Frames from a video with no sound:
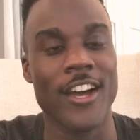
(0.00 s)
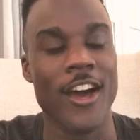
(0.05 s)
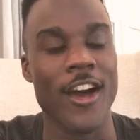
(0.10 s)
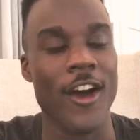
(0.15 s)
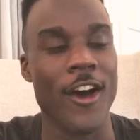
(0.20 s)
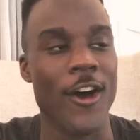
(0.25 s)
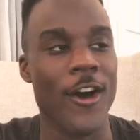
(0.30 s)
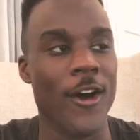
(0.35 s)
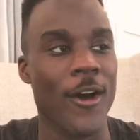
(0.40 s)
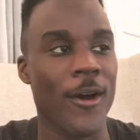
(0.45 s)

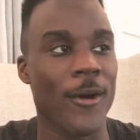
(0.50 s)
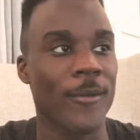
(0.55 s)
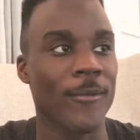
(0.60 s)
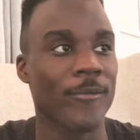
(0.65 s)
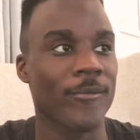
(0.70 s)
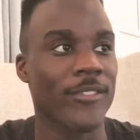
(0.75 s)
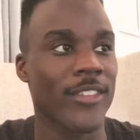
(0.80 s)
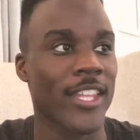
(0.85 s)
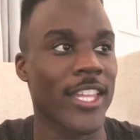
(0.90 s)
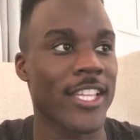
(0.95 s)

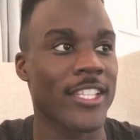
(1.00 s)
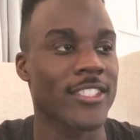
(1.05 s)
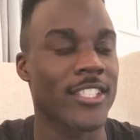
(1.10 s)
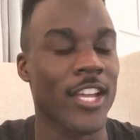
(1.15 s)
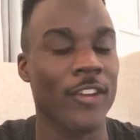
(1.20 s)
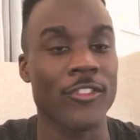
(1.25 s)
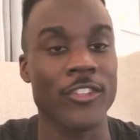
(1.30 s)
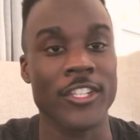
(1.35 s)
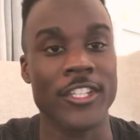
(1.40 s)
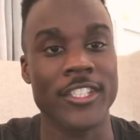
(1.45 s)
Um, it's
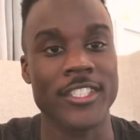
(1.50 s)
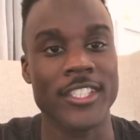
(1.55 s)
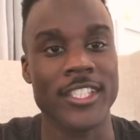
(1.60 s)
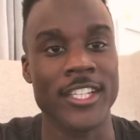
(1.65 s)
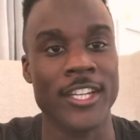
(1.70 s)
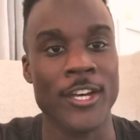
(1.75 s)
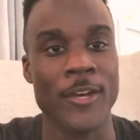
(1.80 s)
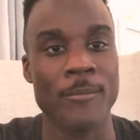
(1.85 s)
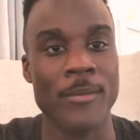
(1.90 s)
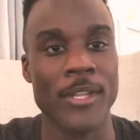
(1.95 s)
definitely good
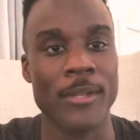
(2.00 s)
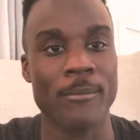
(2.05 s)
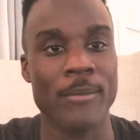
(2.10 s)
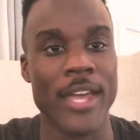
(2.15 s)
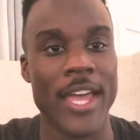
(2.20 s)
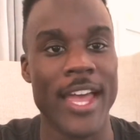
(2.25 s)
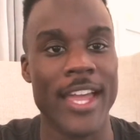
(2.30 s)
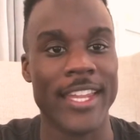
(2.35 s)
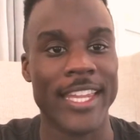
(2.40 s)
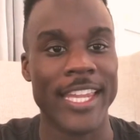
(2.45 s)
to be
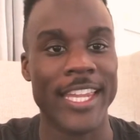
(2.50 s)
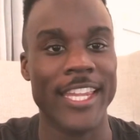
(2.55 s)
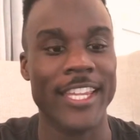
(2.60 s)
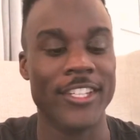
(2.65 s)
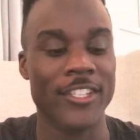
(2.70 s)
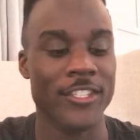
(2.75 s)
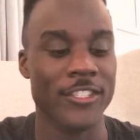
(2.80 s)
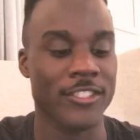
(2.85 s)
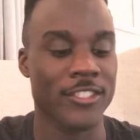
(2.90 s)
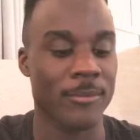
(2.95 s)
back.
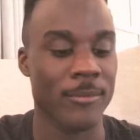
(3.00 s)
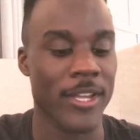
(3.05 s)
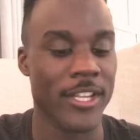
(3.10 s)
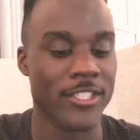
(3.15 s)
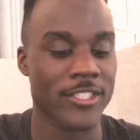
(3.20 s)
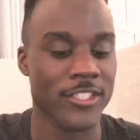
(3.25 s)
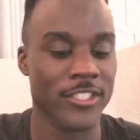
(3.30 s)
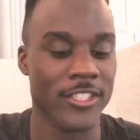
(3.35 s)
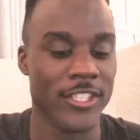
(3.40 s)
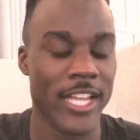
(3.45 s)
And this
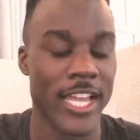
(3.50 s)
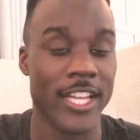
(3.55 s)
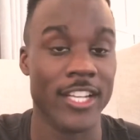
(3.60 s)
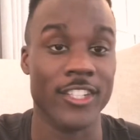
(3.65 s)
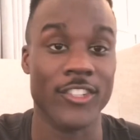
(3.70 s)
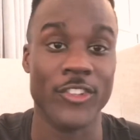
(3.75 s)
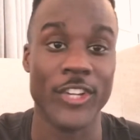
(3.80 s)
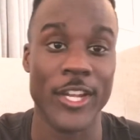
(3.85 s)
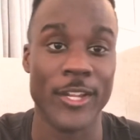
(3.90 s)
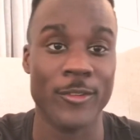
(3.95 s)
semester I had a
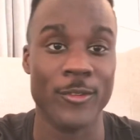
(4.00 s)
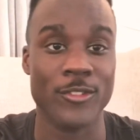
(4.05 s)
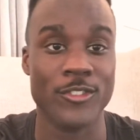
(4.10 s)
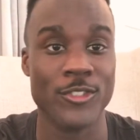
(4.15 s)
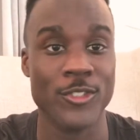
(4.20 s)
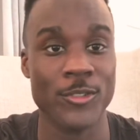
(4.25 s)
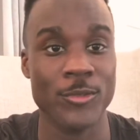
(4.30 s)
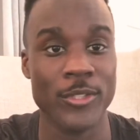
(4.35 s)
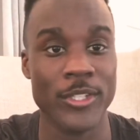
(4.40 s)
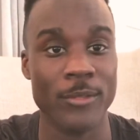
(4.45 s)
great
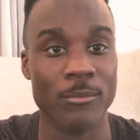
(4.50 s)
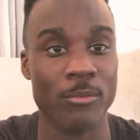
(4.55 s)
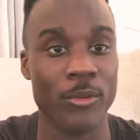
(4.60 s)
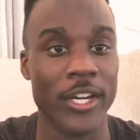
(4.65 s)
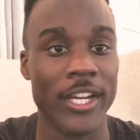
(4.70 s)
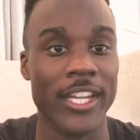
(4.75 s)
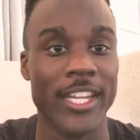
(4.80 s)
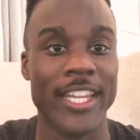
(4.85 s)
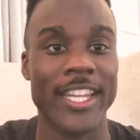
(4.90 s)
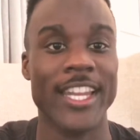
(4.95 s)
two-week
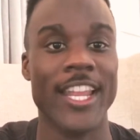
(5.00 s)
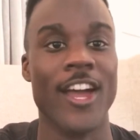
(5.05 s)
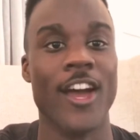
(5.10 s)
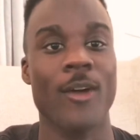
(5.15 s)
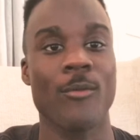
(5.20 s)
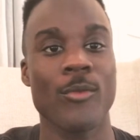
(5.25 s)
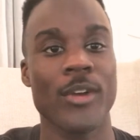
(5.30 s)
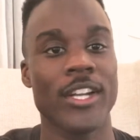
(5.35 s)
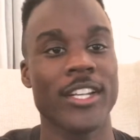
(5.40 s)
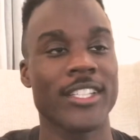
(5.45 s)
break, and now
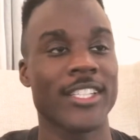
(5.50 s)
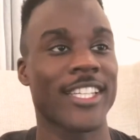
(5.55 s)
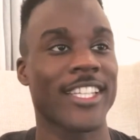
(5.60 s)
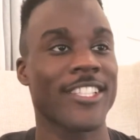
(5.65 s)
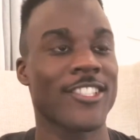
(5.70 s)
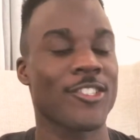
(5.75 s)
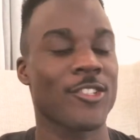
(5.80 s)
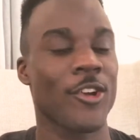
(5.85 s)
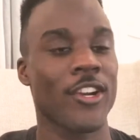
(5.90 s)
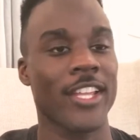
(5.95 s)
I'm ready to
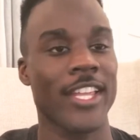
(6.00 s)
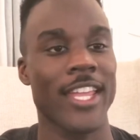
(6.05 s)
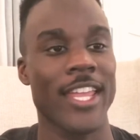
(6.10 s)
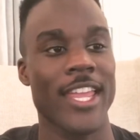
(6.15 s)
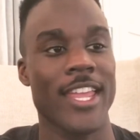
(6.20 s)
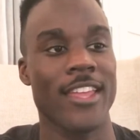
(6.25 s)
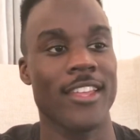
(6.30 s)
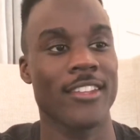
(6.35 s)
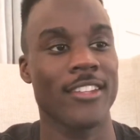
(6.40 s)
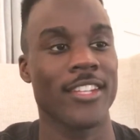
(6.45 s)
get started
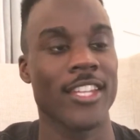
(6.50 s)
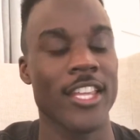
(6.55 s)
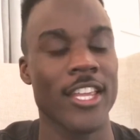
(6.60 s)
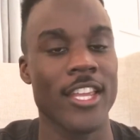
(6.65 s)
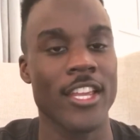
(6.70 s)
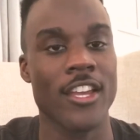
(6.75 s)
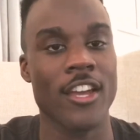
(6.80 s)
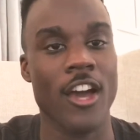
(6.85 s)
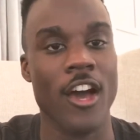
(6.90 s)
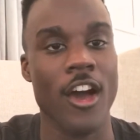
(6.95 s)
in
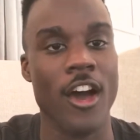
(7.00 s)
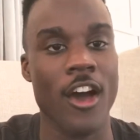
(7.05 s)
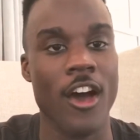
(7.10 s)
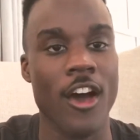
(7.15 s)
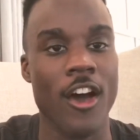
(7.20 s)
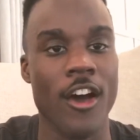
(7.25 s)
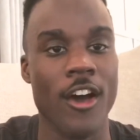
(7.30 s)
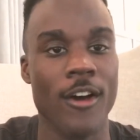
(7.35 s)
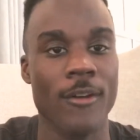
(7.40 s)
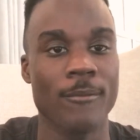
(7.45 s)

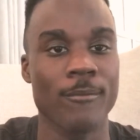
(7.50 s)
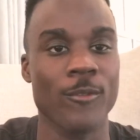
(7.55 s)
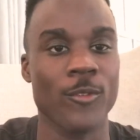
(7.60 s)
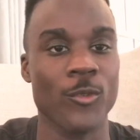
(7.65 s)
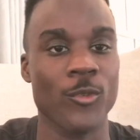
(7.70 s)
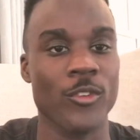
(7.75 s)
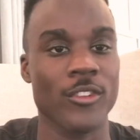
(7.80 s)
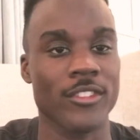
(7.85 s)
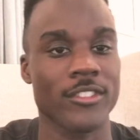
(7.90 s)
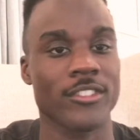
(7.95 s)
um,
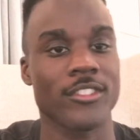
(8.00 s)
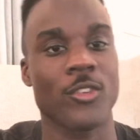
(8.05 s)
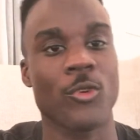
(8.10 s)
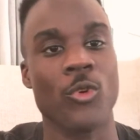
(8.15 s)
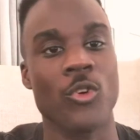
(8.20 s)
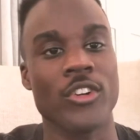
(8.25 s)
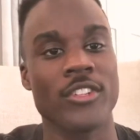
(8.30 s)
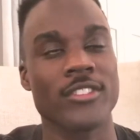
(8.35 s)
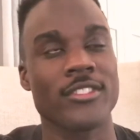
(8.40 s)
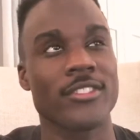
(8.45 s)

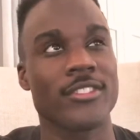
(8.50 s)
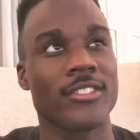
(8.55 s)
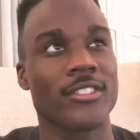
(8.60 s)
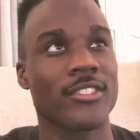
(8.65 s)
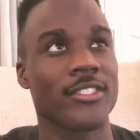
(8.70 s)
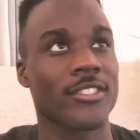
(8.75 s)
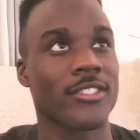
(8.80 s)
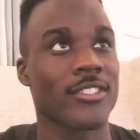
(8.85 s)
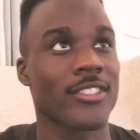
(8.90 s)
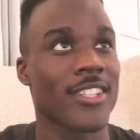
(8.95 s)

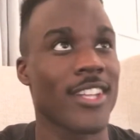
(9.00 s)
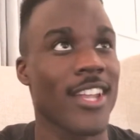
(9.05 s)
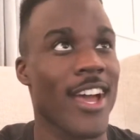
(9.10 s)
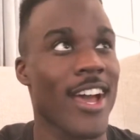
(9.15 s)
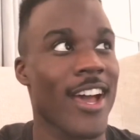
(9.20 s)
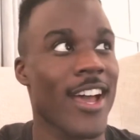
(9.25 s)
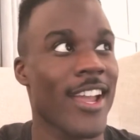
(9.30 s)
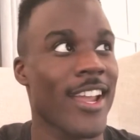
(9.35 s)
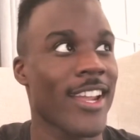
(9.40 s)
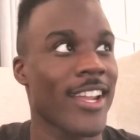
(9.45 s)
course
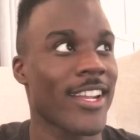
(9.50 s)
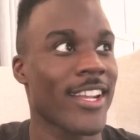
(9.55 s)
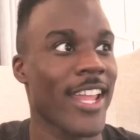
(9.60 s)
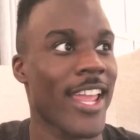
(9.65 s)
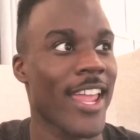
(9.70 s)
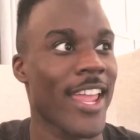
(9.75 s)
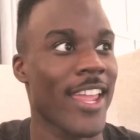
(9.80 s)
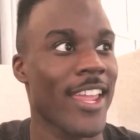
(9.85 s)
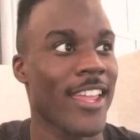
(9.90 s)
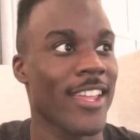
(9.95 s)
nine
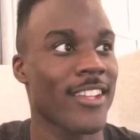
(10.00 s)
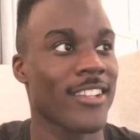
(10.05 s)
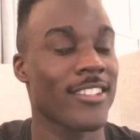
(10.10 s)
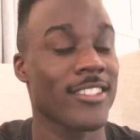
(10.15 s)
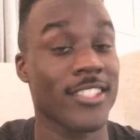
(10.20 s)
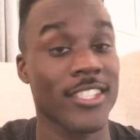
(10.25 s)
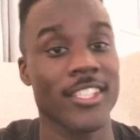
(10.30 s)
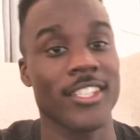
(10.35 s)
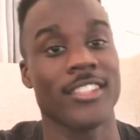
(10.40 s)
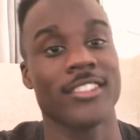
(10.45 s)

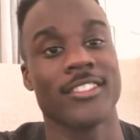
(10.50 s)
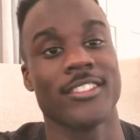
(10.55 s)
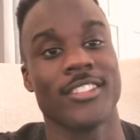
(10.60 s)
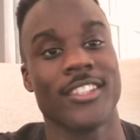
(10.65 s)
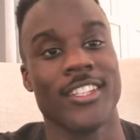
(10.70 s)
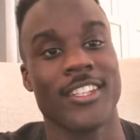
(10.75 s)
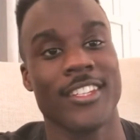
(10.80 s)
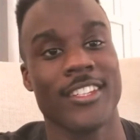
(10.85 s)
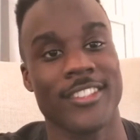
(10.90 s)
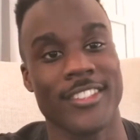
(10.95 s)
and ten.
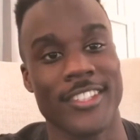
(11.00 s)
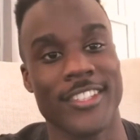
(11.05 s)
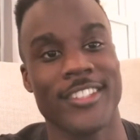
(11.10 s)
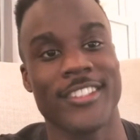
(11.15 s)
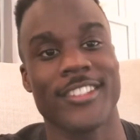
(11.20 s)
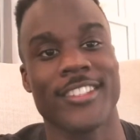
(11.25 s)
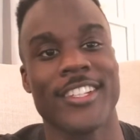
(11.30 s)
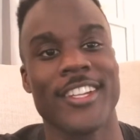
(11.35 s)
Yeah.